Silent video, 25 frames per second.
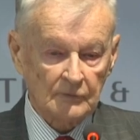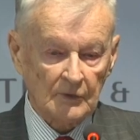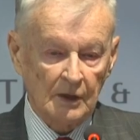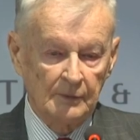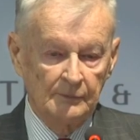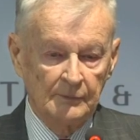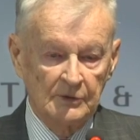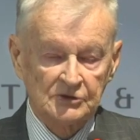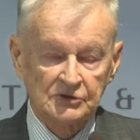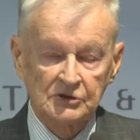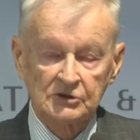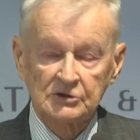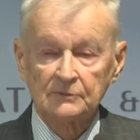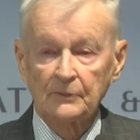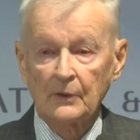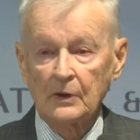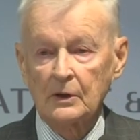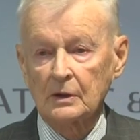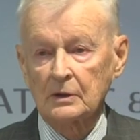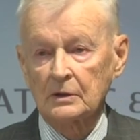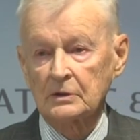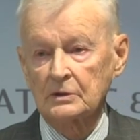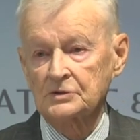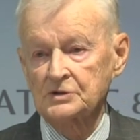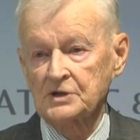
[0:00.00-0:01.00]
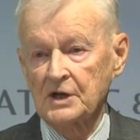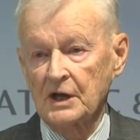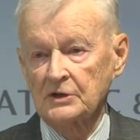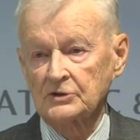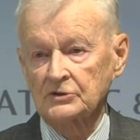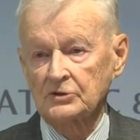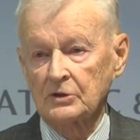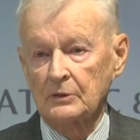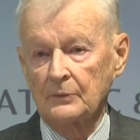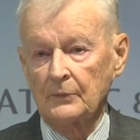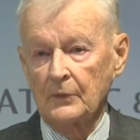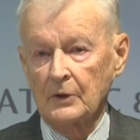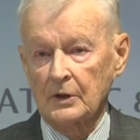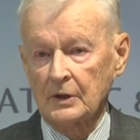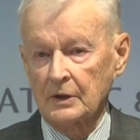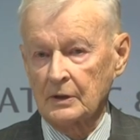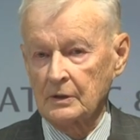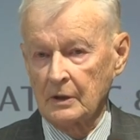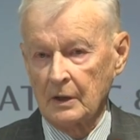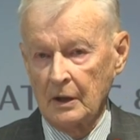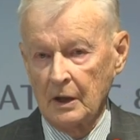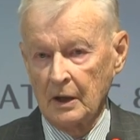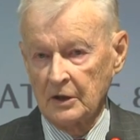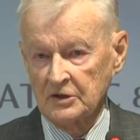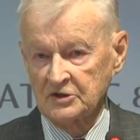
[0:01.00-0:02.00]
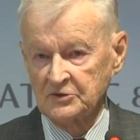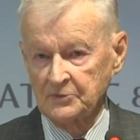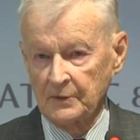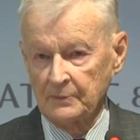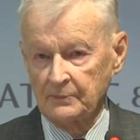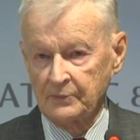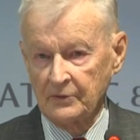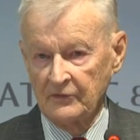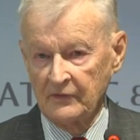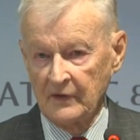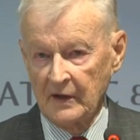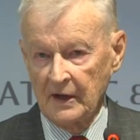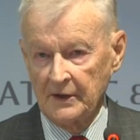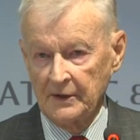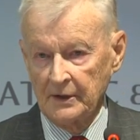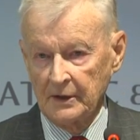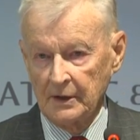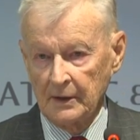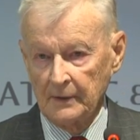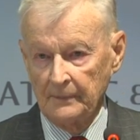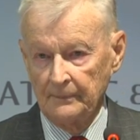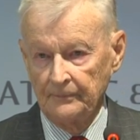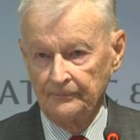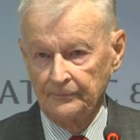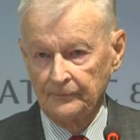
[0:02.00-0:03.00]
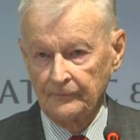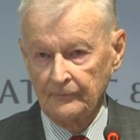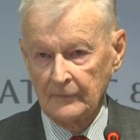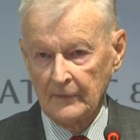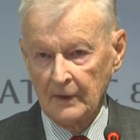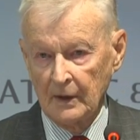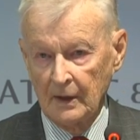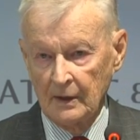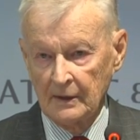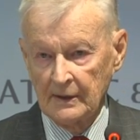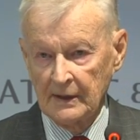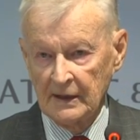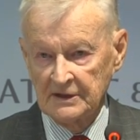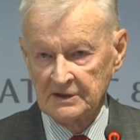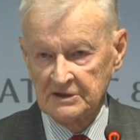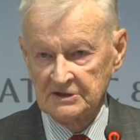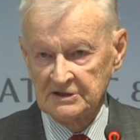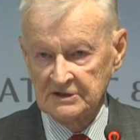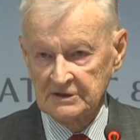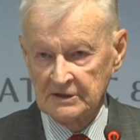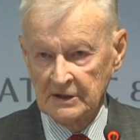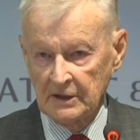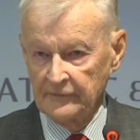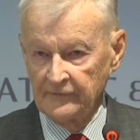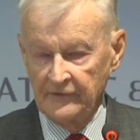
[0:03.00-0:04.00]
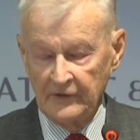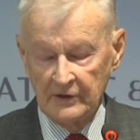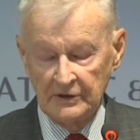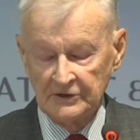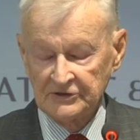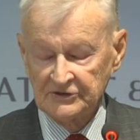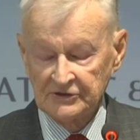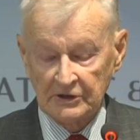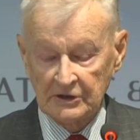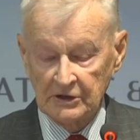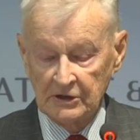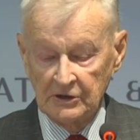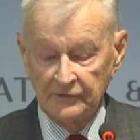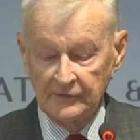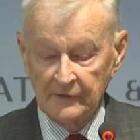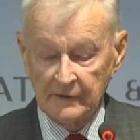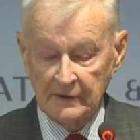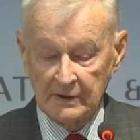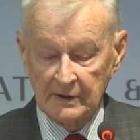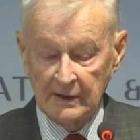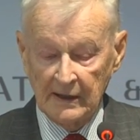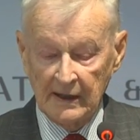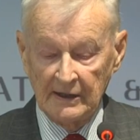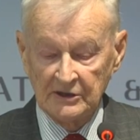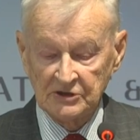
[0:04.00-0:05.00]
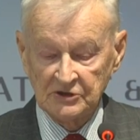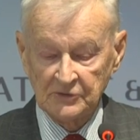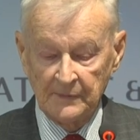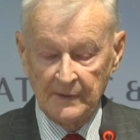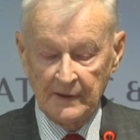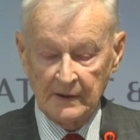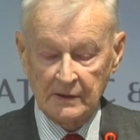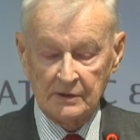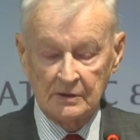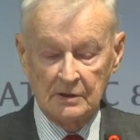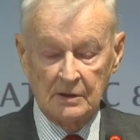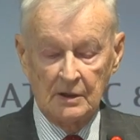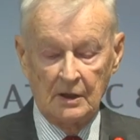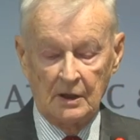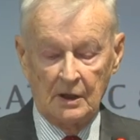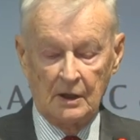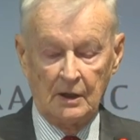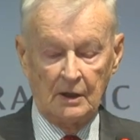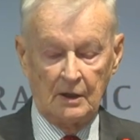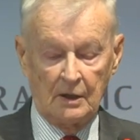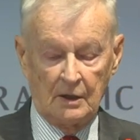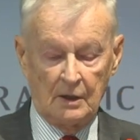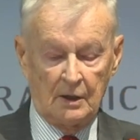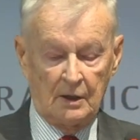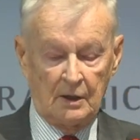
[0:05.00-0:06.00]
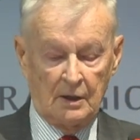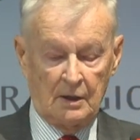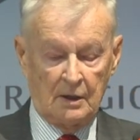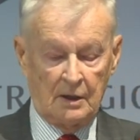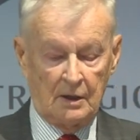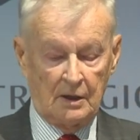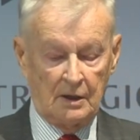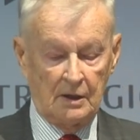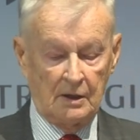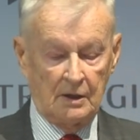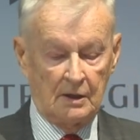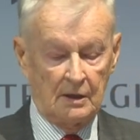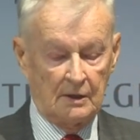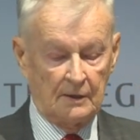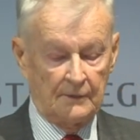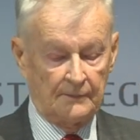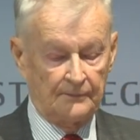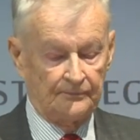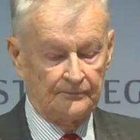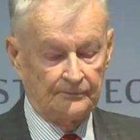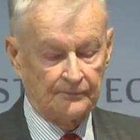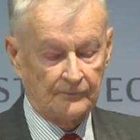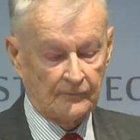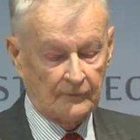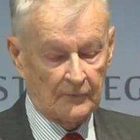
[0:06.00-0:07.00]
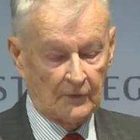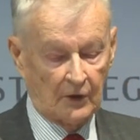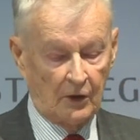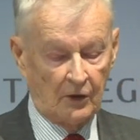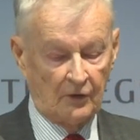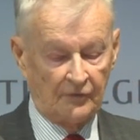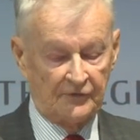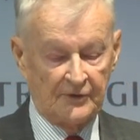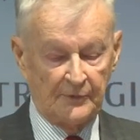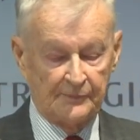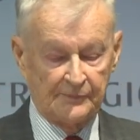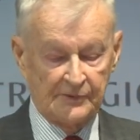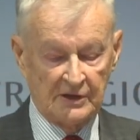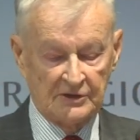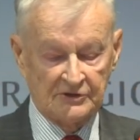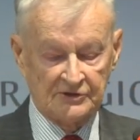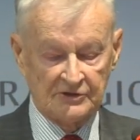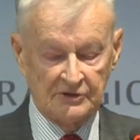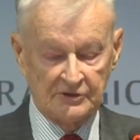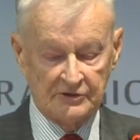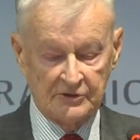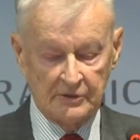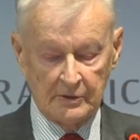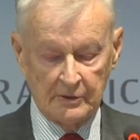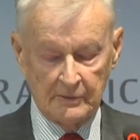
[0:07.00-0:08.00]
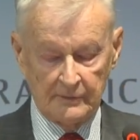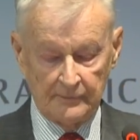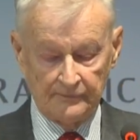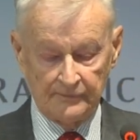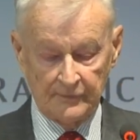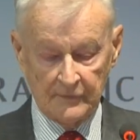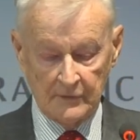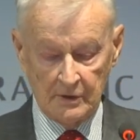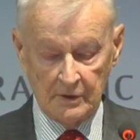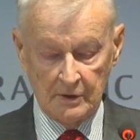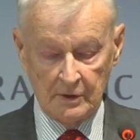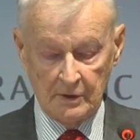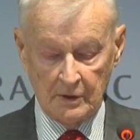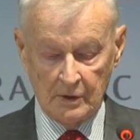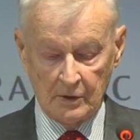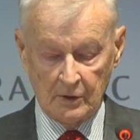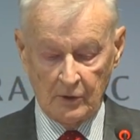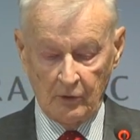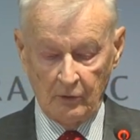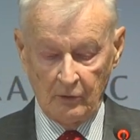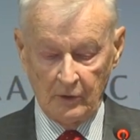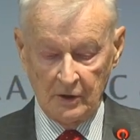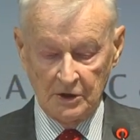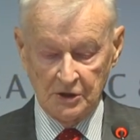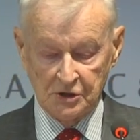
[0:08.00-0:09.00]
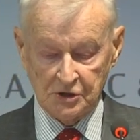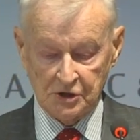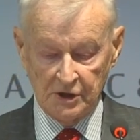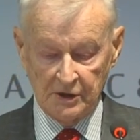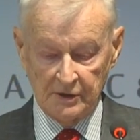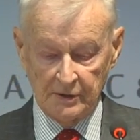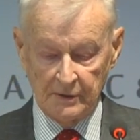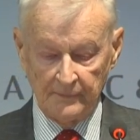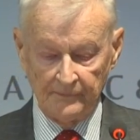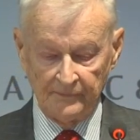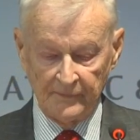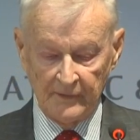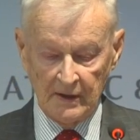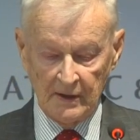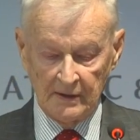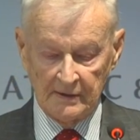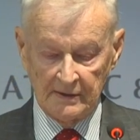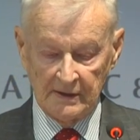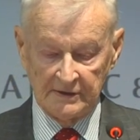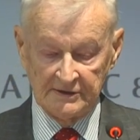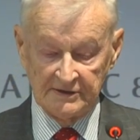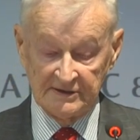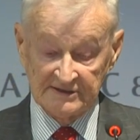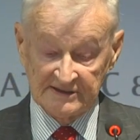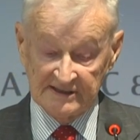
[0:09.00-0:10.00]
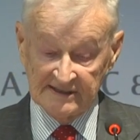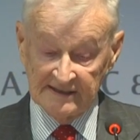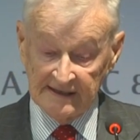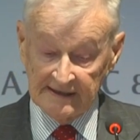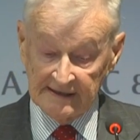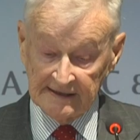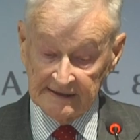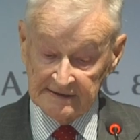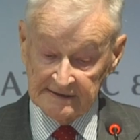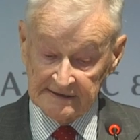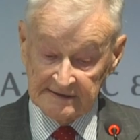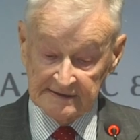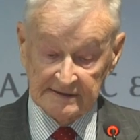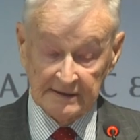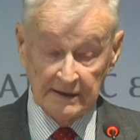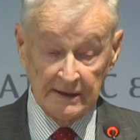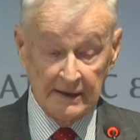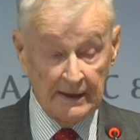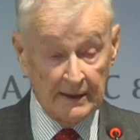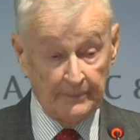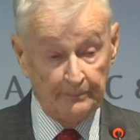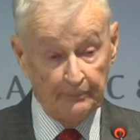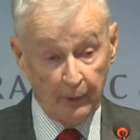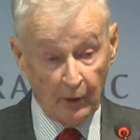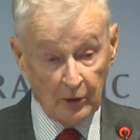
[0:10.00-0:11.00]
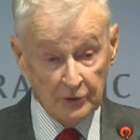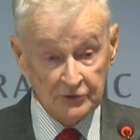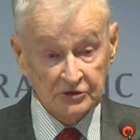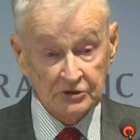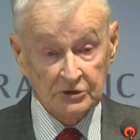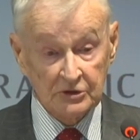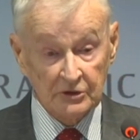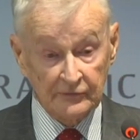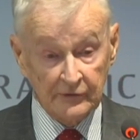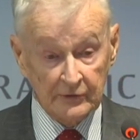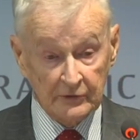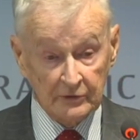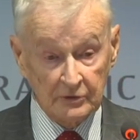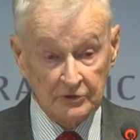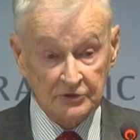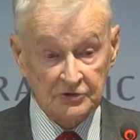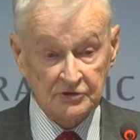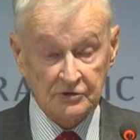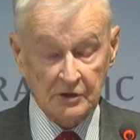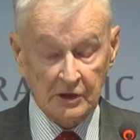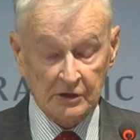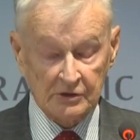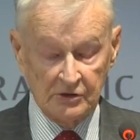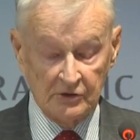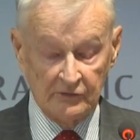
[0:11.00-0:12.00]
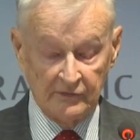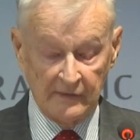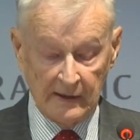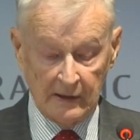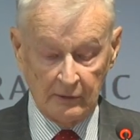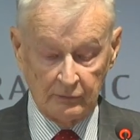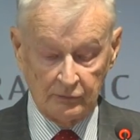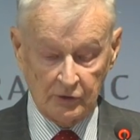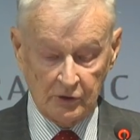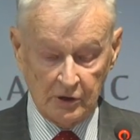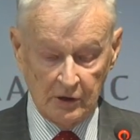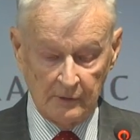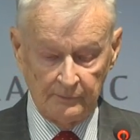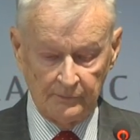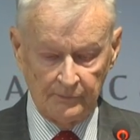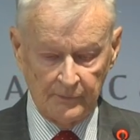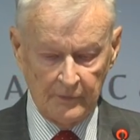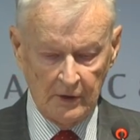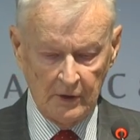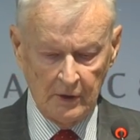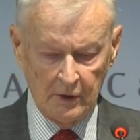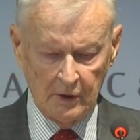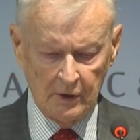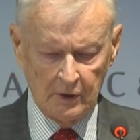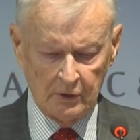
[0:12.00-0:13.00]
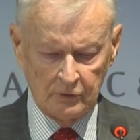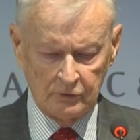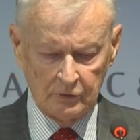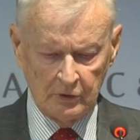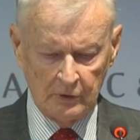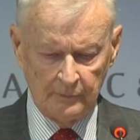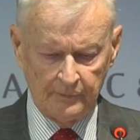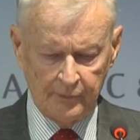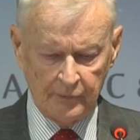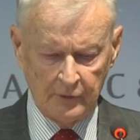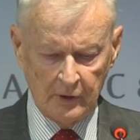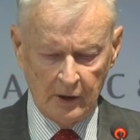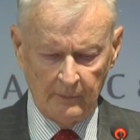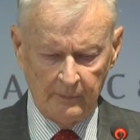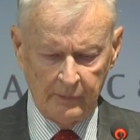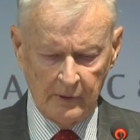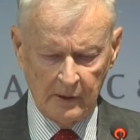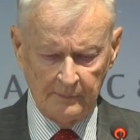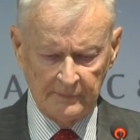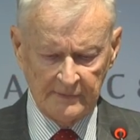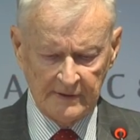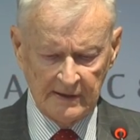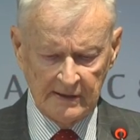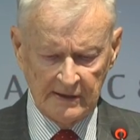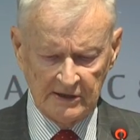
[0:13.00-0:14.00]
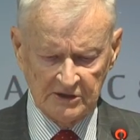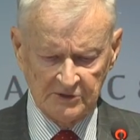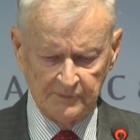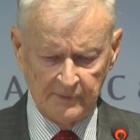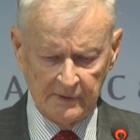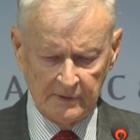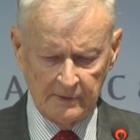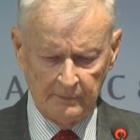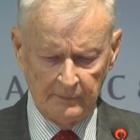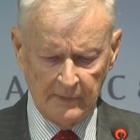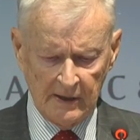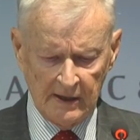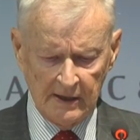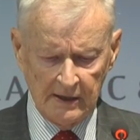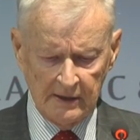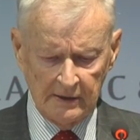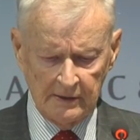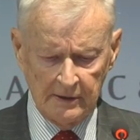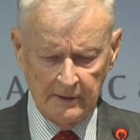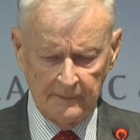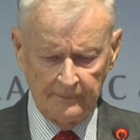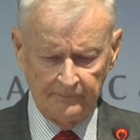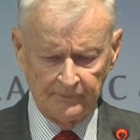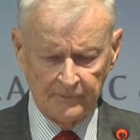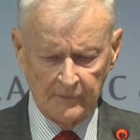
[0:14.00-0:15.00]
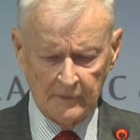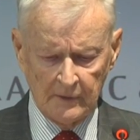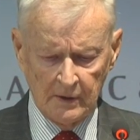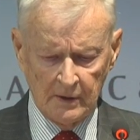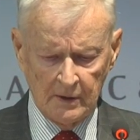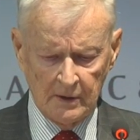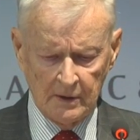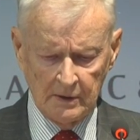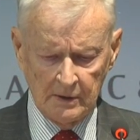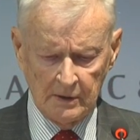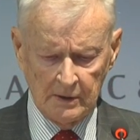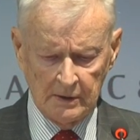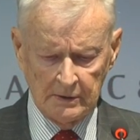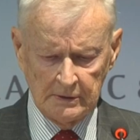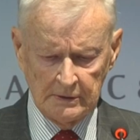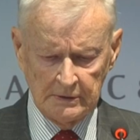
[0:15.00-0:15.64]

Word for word: Mrs. Merkel, Chancellor Merkel, has been providing. That's a very significant aspect uh, of the present uh, coalition that seeks a positive and constructive outcome to a problem that has been made uh,